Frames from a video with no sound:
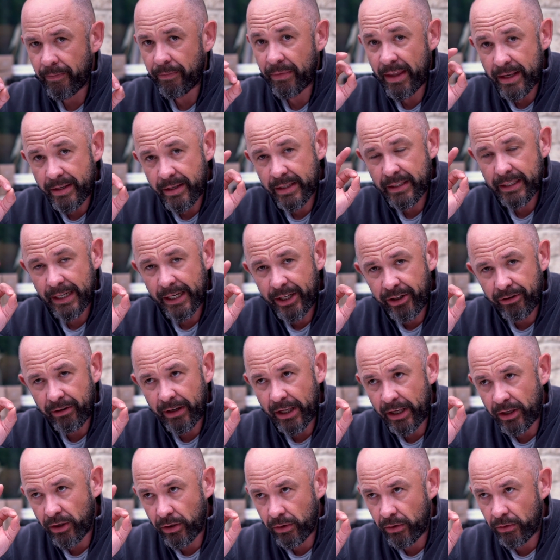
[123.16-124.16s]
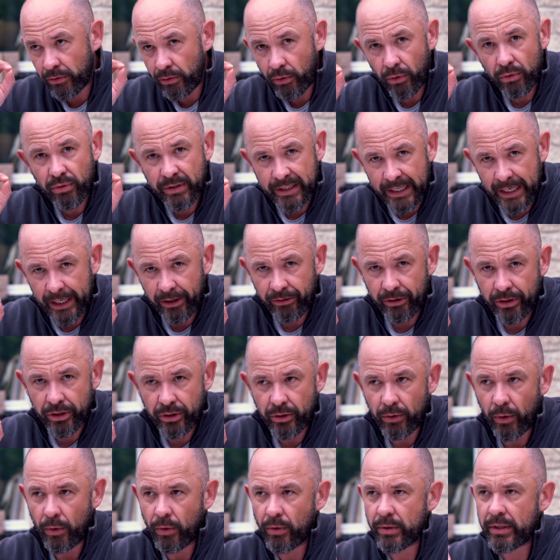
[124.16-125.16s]
This is literally your secret
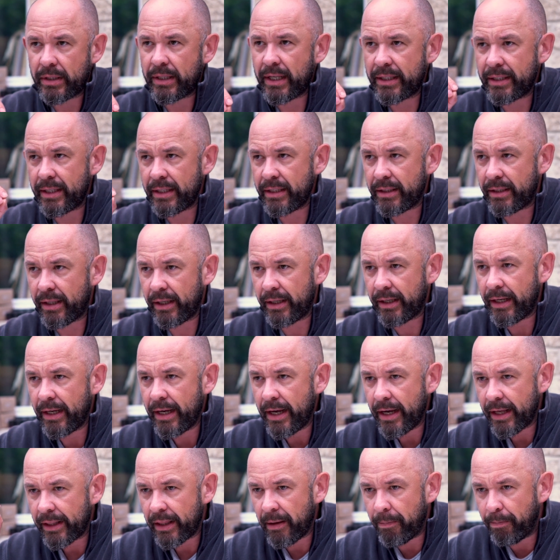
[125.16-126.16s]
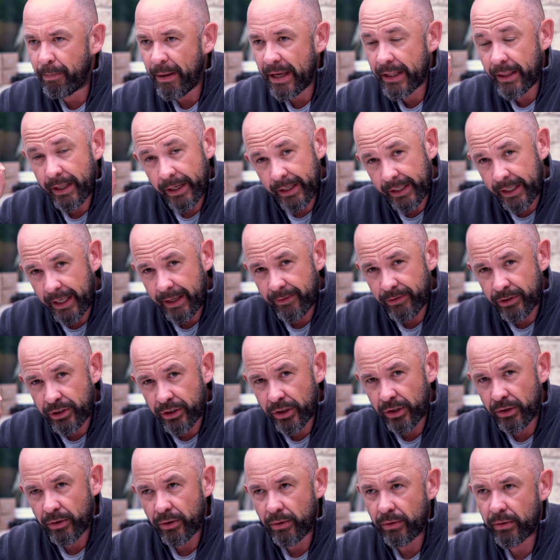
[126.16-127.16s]
sauce. This is the bit that gives
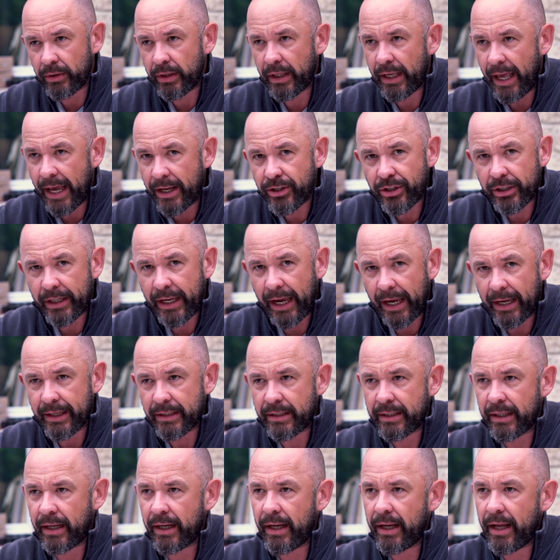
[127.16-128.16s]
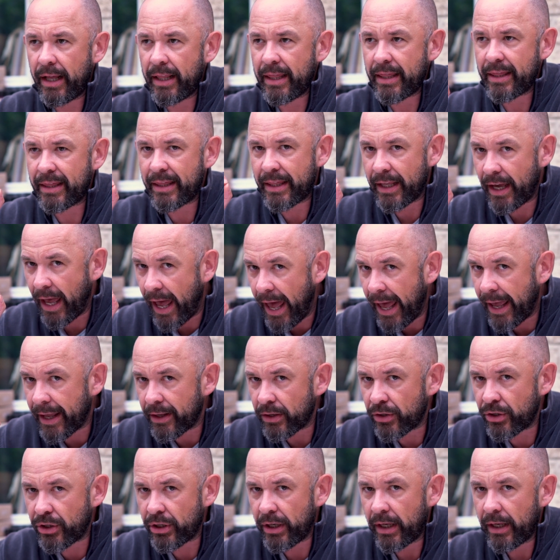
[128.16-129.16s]
you, the educator, the
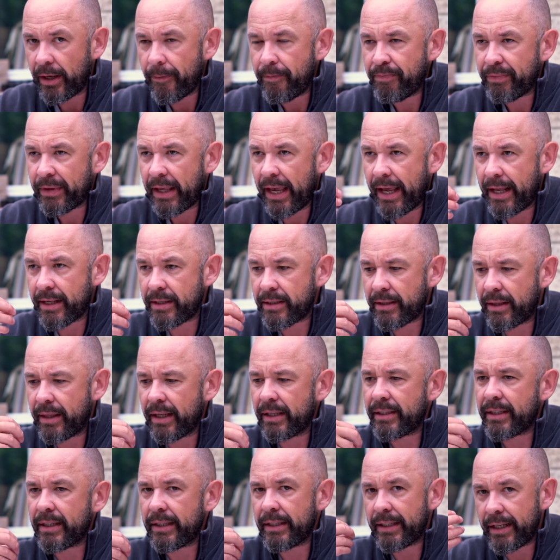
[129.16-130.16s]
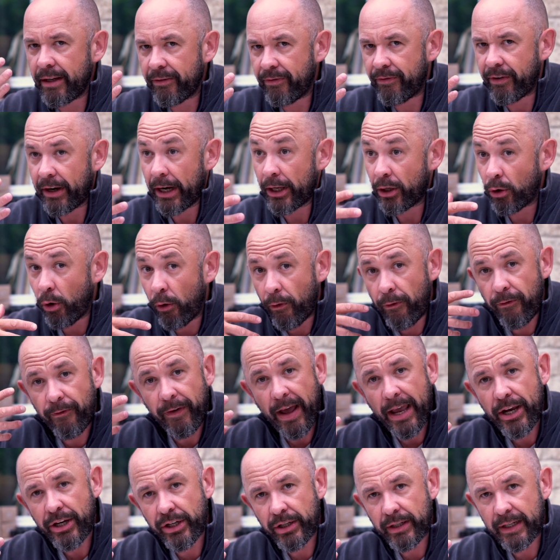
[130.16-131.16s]
edge. It's the delivery, your
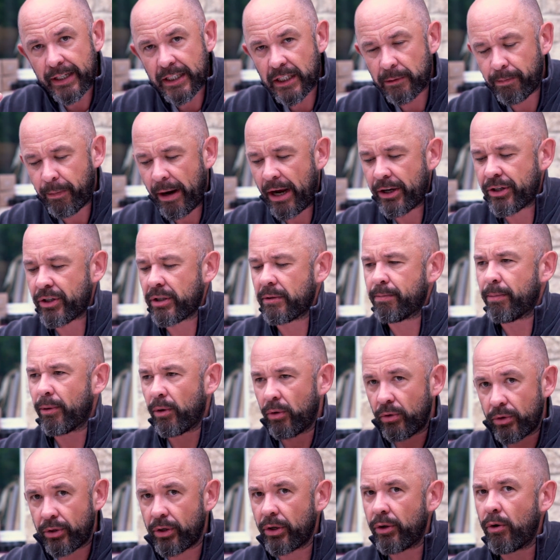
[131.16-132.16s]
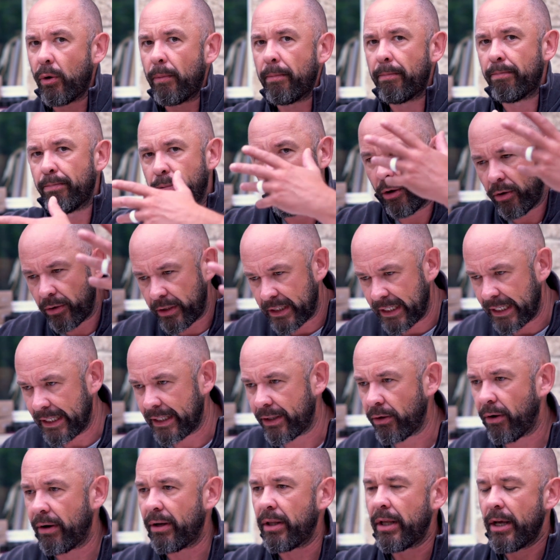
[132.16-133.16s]
facial expressions, but also your body,
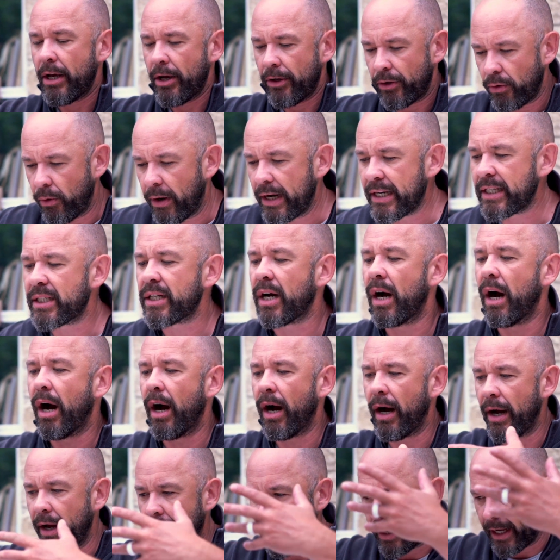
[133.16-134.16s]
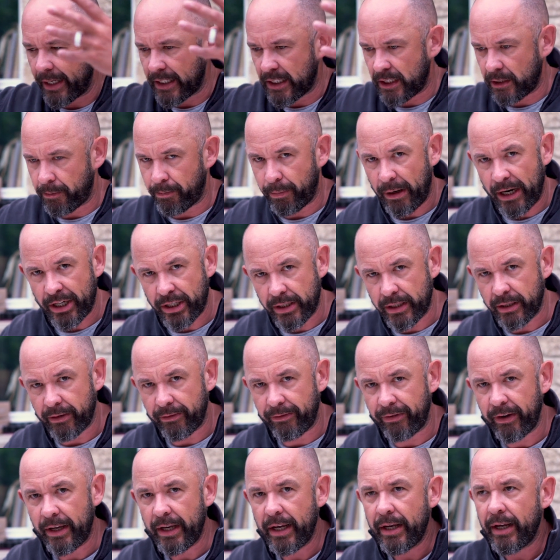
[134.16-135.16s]
your entire
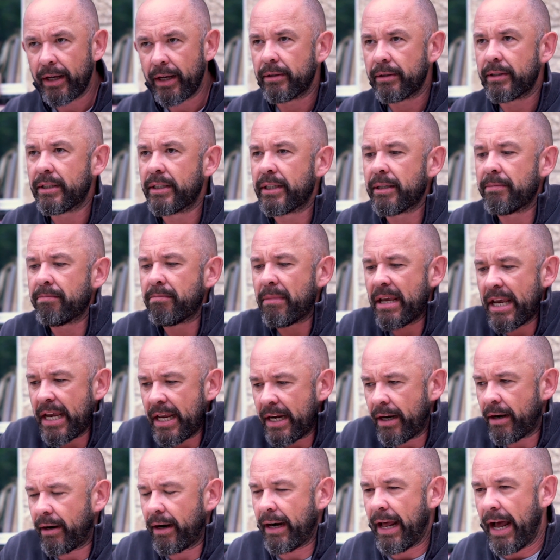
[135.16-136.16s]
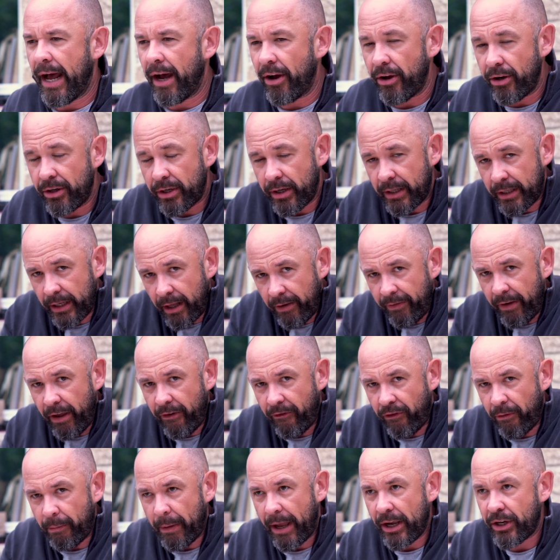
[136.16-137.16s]
expressive demeanor and how you deliver
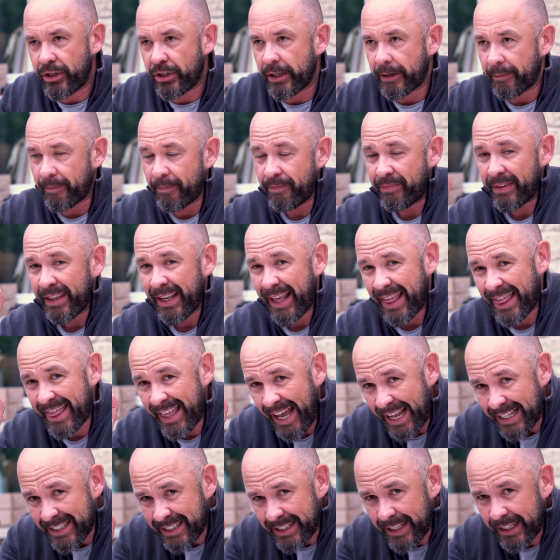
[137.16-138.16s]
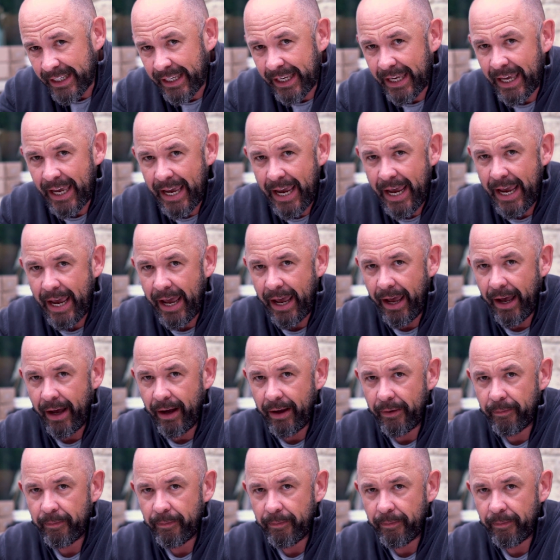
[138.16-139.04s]
information. That's the key here.